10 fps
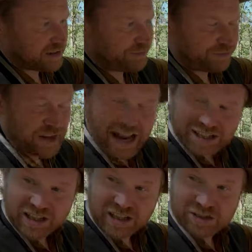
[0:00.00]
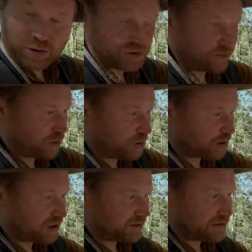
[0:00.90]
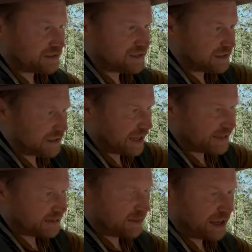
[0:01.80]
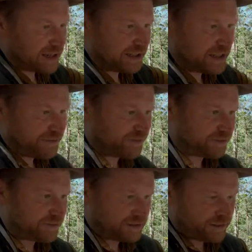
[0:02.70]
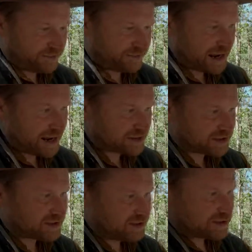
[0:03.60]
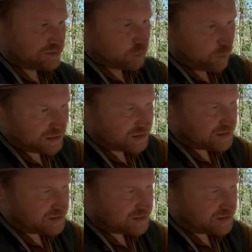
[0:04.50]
flatter sort of look, like a leaf, flat one